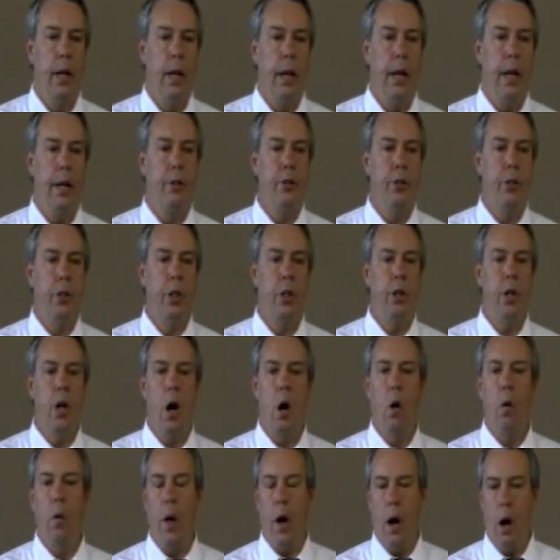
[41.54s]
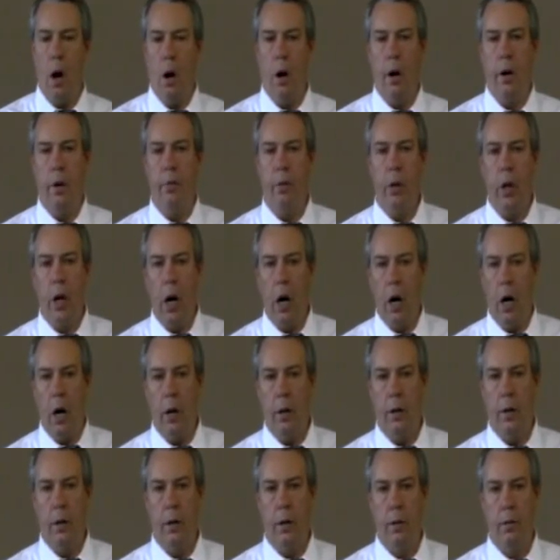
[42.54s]
is to know the heart of
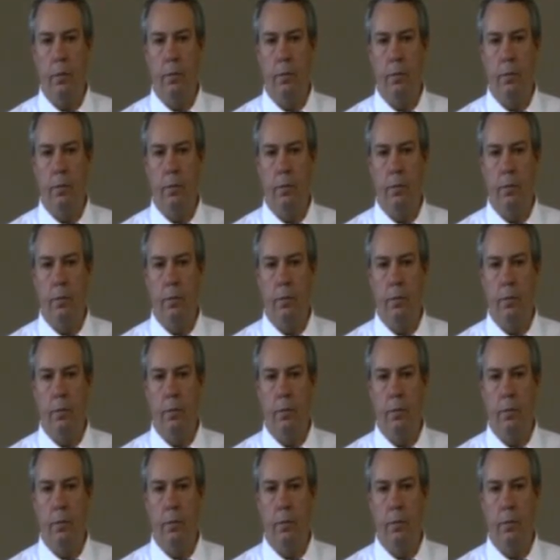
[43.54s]
God,